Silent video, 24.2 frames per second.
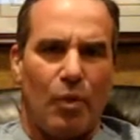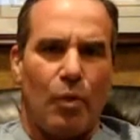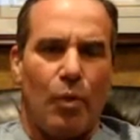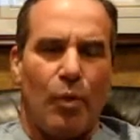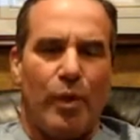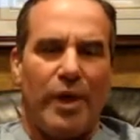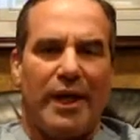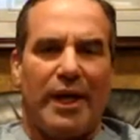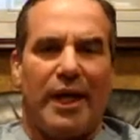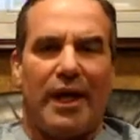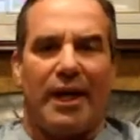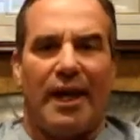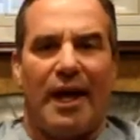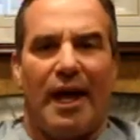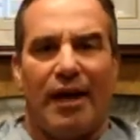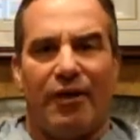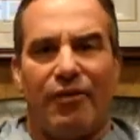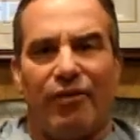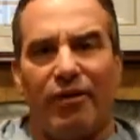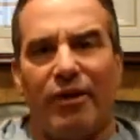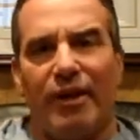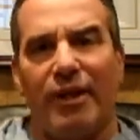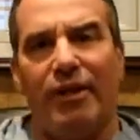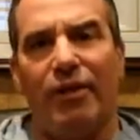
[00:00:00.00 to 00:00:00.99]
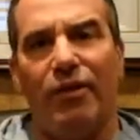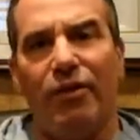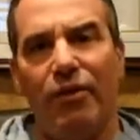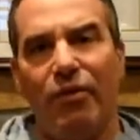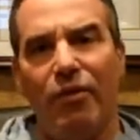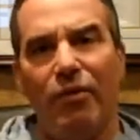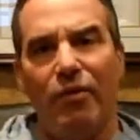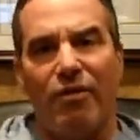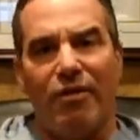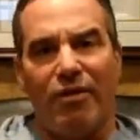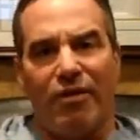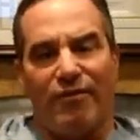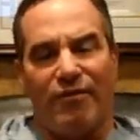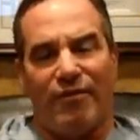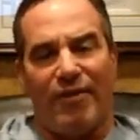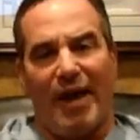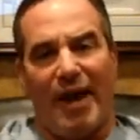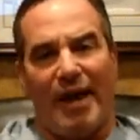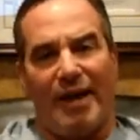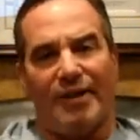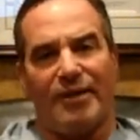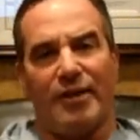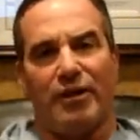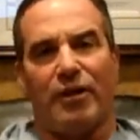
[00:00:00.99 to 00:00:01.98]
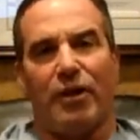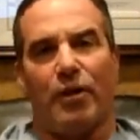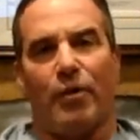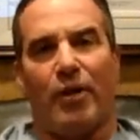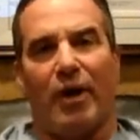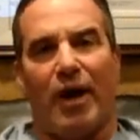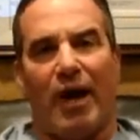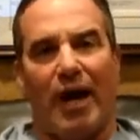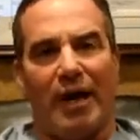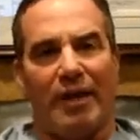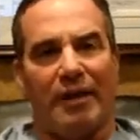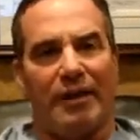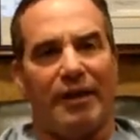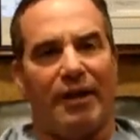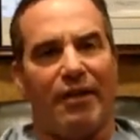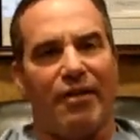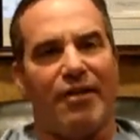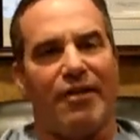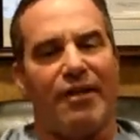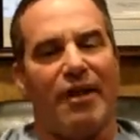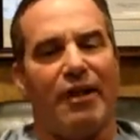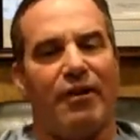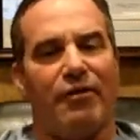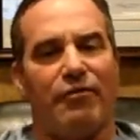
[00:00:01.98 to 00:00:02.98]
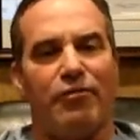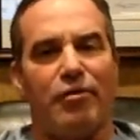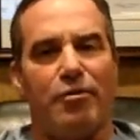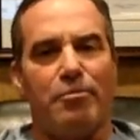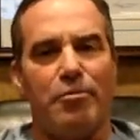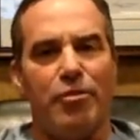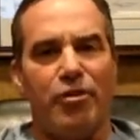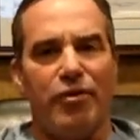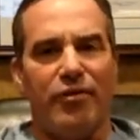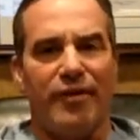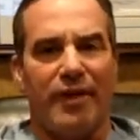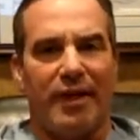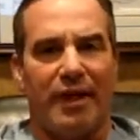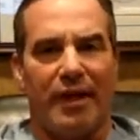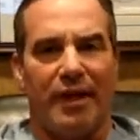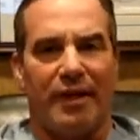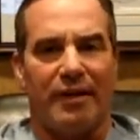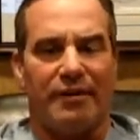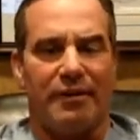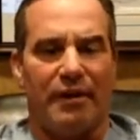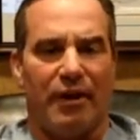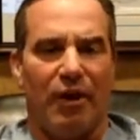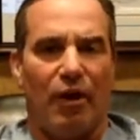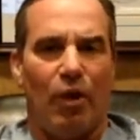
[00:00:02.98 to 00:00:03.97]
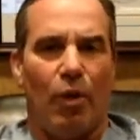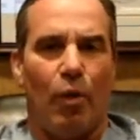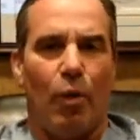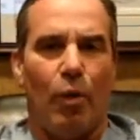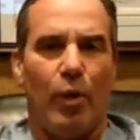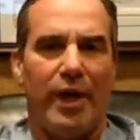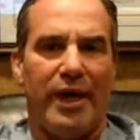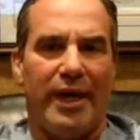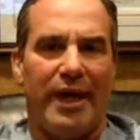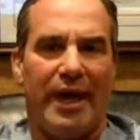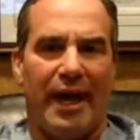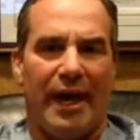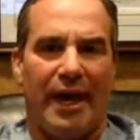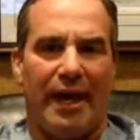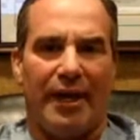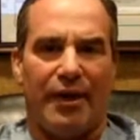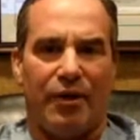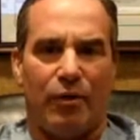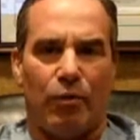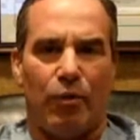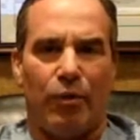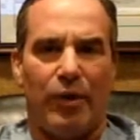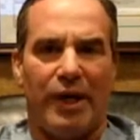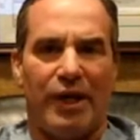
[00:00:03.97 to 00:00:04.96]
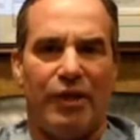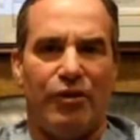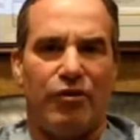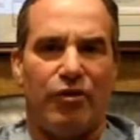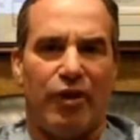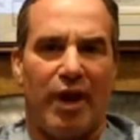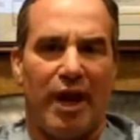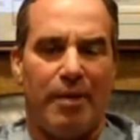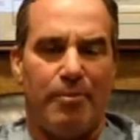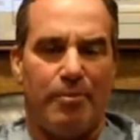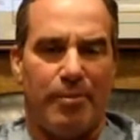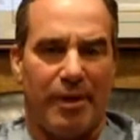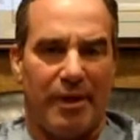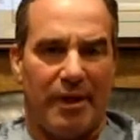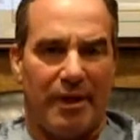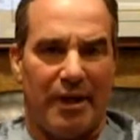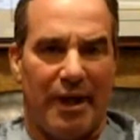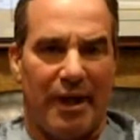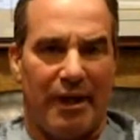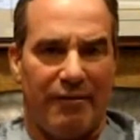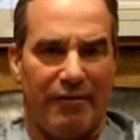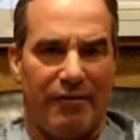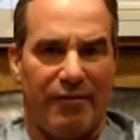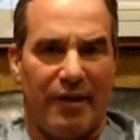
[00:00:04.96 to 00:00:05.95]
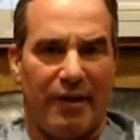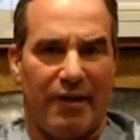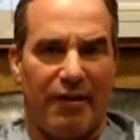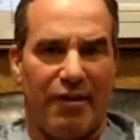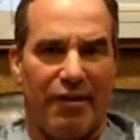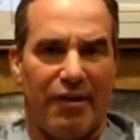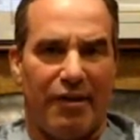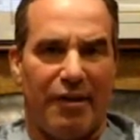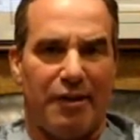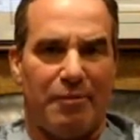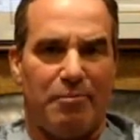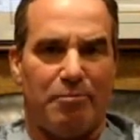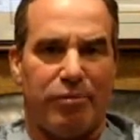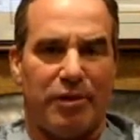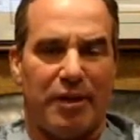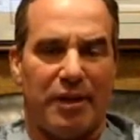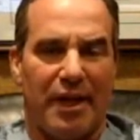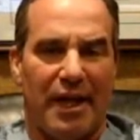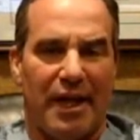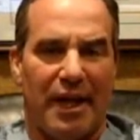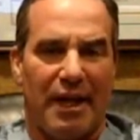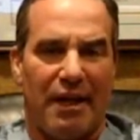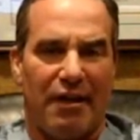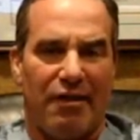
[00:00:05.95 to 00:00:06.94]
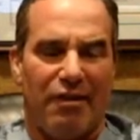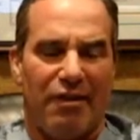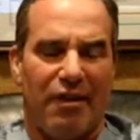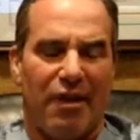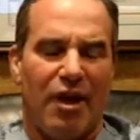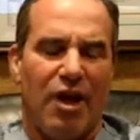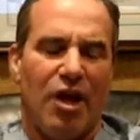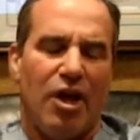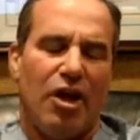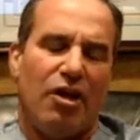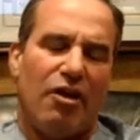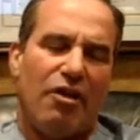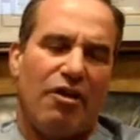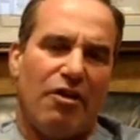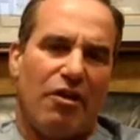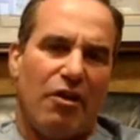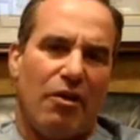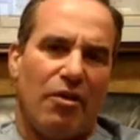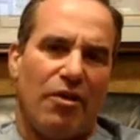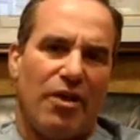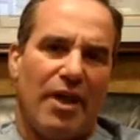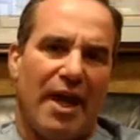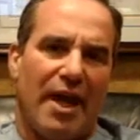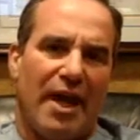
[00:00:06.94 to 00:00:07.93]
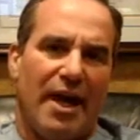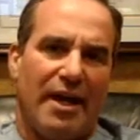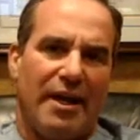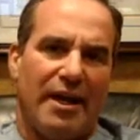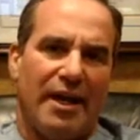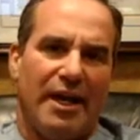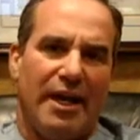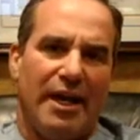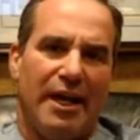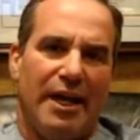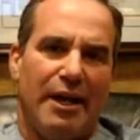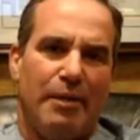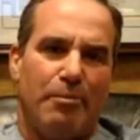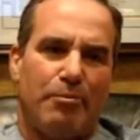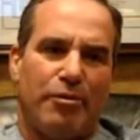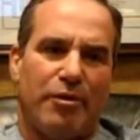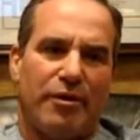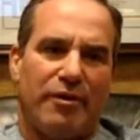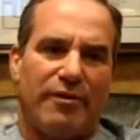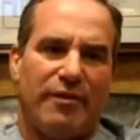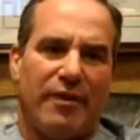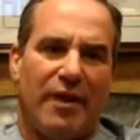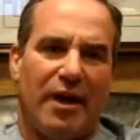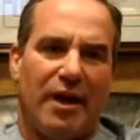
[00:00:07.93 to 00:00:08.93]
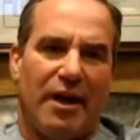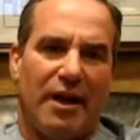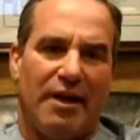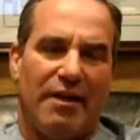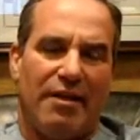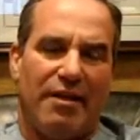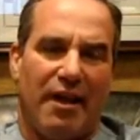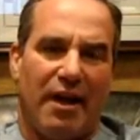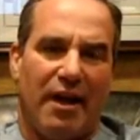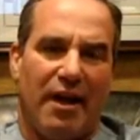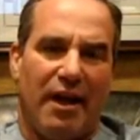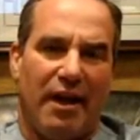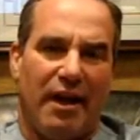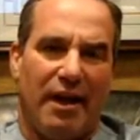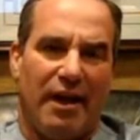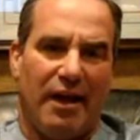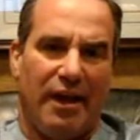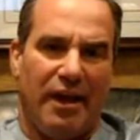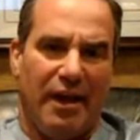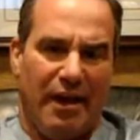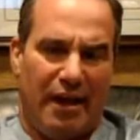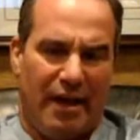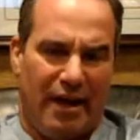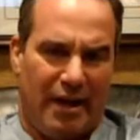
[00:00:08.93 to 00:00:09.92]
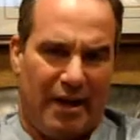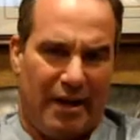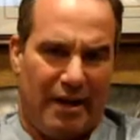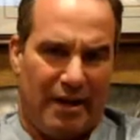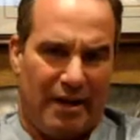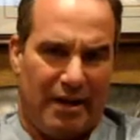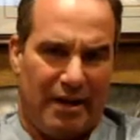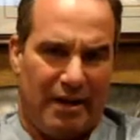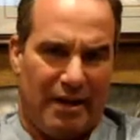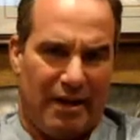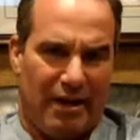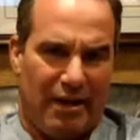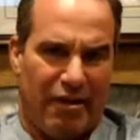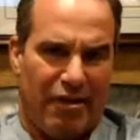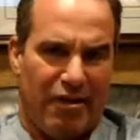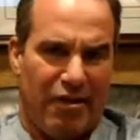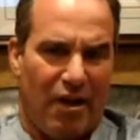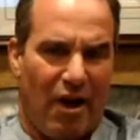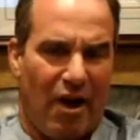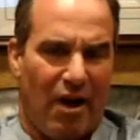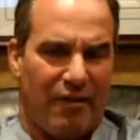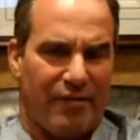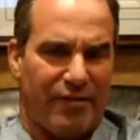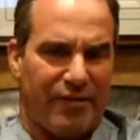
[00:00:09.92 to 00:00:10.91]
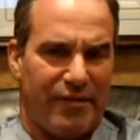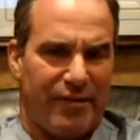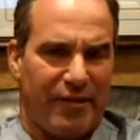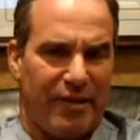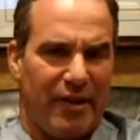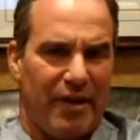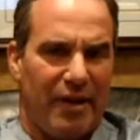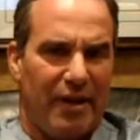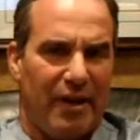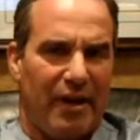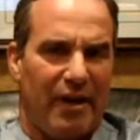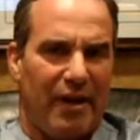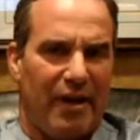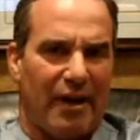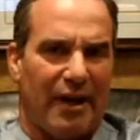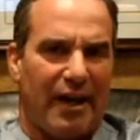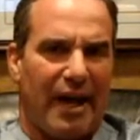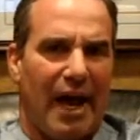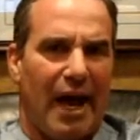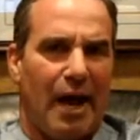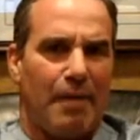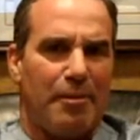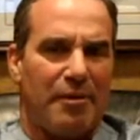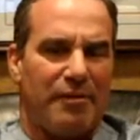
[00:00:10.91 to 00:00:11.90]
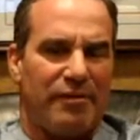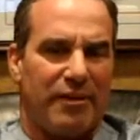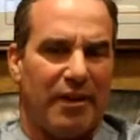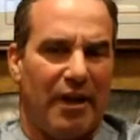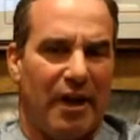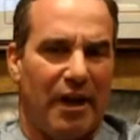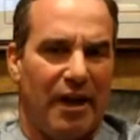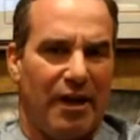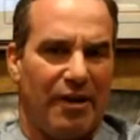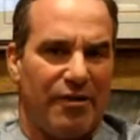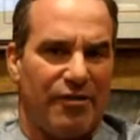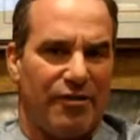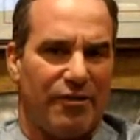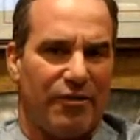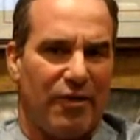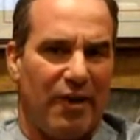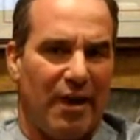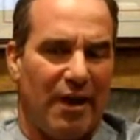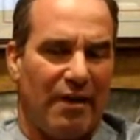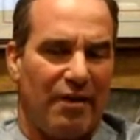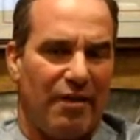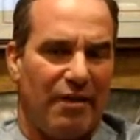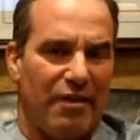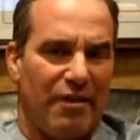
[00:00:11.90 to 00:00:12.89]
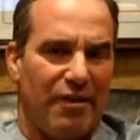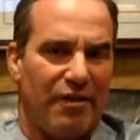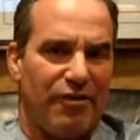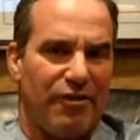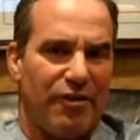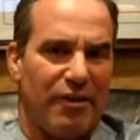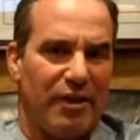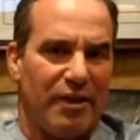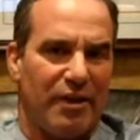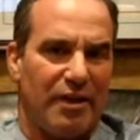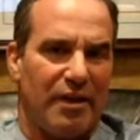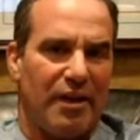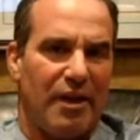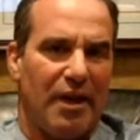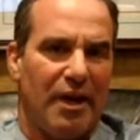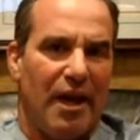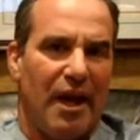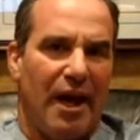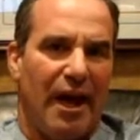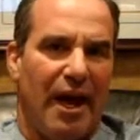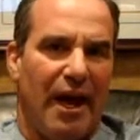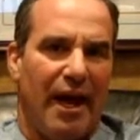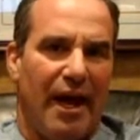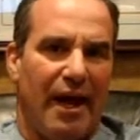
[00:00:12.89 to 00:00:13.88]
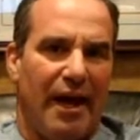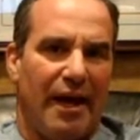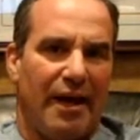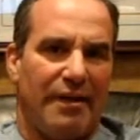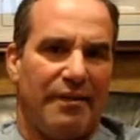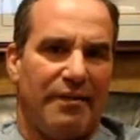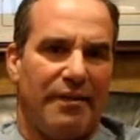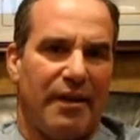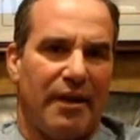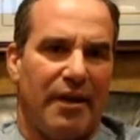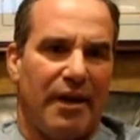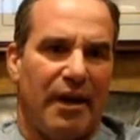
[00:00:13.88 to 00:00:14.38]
We can actually use the fat in the lower eyelid. Instead of removing it, we can redrape it and fix it in place so that it provides a soft camouflage transition and